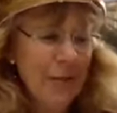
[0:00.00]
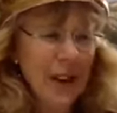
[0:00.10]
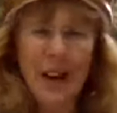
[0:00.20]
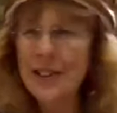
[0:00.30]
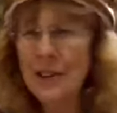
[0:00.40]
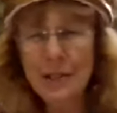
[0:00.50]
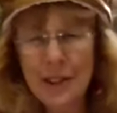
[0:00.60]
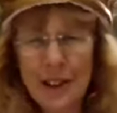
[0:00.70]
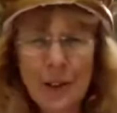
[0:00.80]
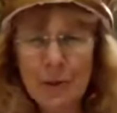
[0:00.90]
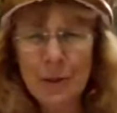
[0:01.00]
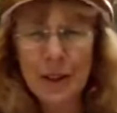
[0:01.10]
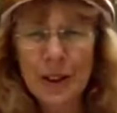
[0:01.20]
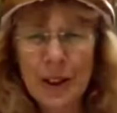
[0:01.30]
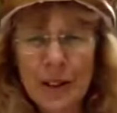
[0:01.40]
I don't think you'll
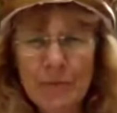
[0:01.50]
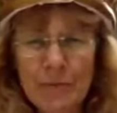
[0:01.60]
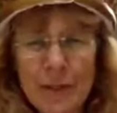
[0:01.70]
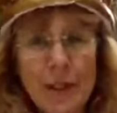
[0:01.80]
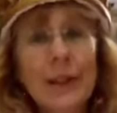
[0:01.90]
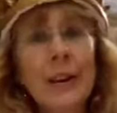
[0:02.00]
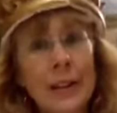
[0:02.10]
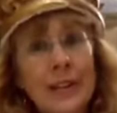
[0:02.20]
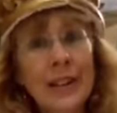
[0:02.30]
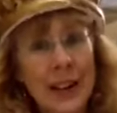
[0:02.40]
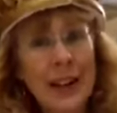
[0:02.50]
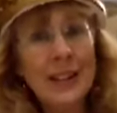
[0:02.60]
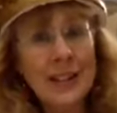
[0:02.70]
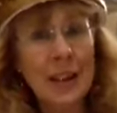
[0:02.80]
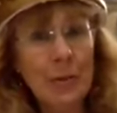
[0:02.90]
want him." "Oh
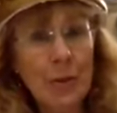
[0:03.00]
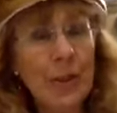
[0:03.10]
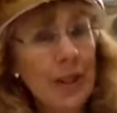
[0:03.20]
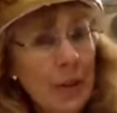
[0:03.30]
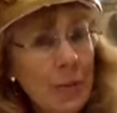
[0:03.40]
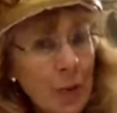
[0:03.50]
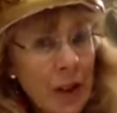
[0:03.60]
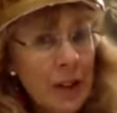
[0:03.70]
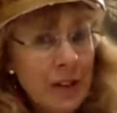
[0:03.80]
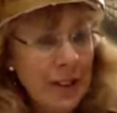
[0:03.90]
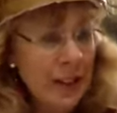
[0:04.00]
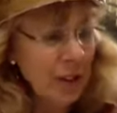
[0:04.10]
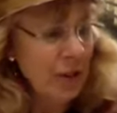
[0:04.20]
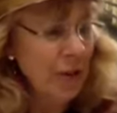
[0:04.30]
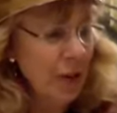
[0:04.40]
yes," Samuel said. "Will you
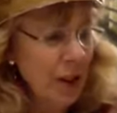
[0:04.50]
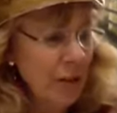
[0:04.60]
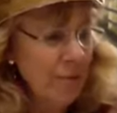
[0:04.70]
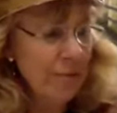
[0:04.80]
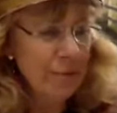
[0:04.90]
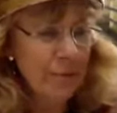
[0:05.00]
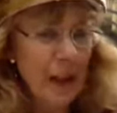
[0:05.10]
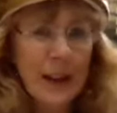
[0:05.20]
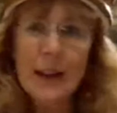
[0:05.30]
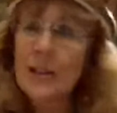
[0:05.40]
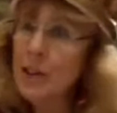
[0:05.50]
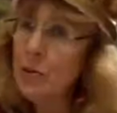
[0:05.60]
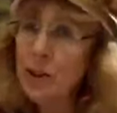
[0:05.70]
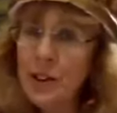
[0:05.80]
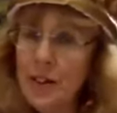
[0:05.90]
send for him?" So
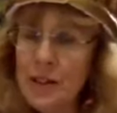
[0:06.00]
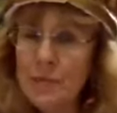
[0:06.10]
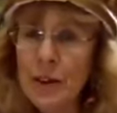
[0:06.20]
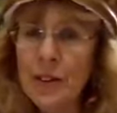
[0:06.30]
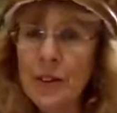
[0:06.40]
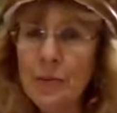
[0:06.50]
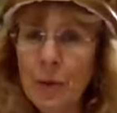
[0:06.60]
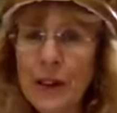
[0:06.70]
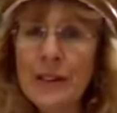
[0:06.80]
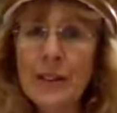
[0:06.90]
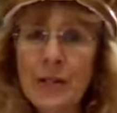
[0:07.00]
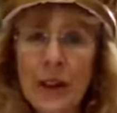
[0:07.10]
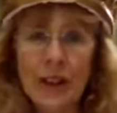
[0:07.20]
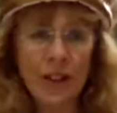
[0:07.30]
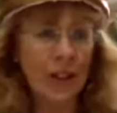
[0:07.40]
one of his brothers went to
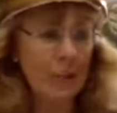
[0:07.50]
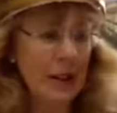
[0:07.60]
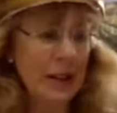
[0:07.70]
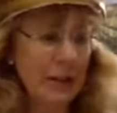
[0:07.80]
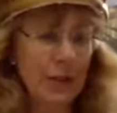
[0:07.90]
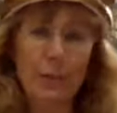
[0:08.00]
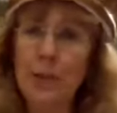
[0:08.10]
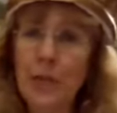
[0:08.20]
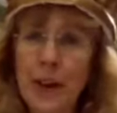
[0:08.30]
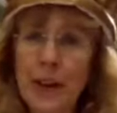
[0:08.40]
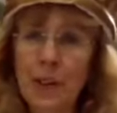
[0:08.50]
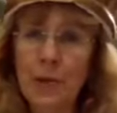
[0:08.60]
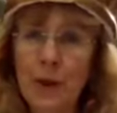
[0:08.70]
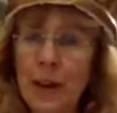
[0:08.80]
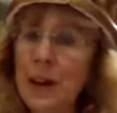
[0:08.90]
fetch him in from the fields
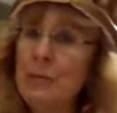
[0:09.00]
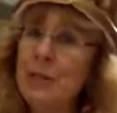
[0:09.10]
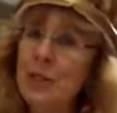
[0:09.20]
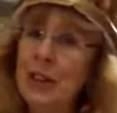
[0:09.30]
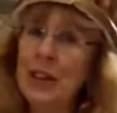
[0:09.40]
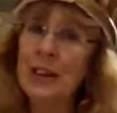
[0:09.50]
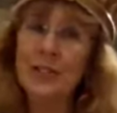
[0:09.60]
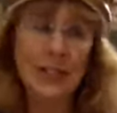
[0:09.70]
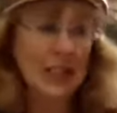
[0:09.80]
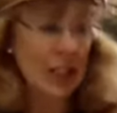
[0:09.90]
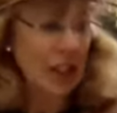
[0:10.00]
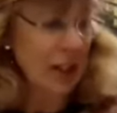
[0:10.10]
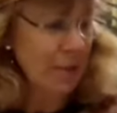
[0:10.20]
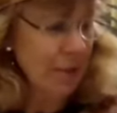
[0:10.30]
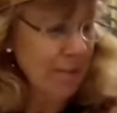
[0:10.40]
where he was looking after the
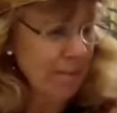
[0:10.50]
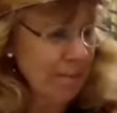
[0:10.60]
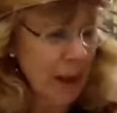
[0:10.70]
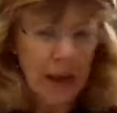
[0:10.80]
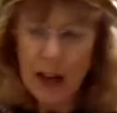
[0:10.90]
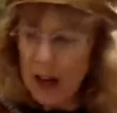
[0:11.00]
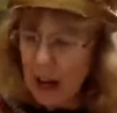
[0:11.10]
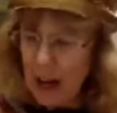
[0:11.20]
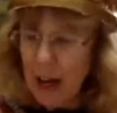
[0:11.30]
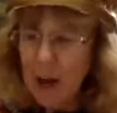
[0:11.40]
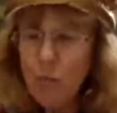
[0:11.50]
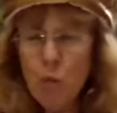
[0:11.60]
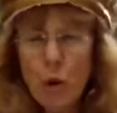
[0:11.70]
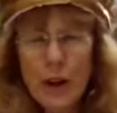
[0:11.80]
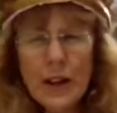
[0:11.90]
sheep. And
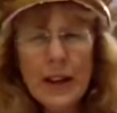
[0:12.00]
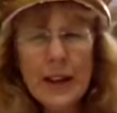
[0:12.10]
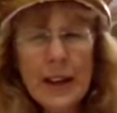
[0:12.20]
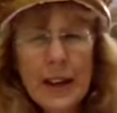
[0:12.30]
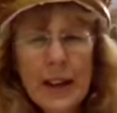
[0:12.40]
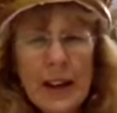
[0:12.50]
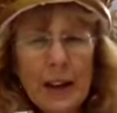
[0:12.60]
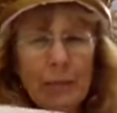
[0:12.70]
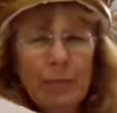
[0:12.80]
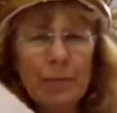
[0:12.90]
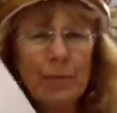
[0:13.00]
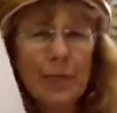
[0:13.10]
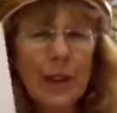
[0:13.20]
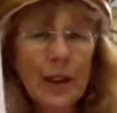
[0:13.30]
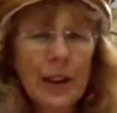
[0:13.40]
when he came,
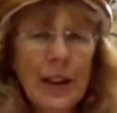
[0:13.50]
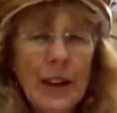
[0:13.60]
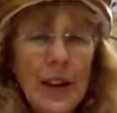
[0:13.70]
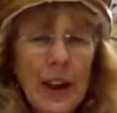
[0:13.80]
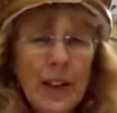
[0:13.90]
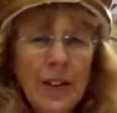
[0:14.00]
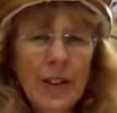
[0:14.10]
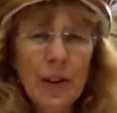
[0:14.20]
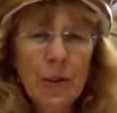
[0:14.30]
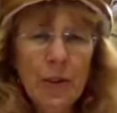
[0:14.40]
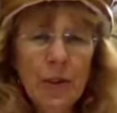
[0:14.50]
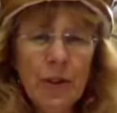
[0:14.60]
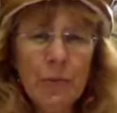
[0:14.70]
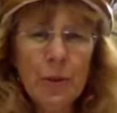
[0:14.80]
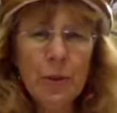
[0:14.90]
yes, he was
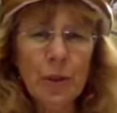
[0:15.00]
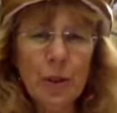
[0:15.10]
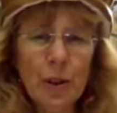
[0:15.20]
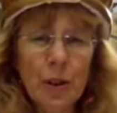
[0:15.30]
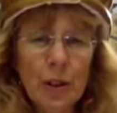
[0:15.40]
small,